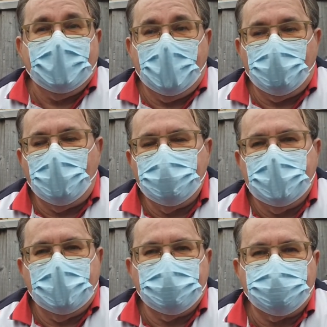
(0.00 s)
Yeah, one win
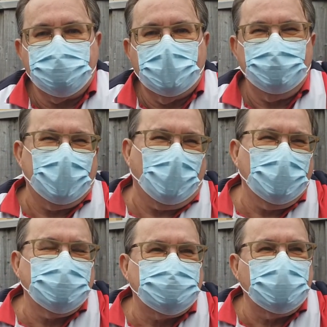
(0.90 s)
out of three. But
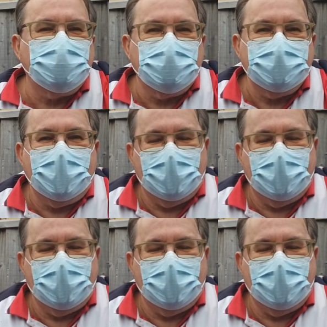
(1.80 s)
with the FA Cup.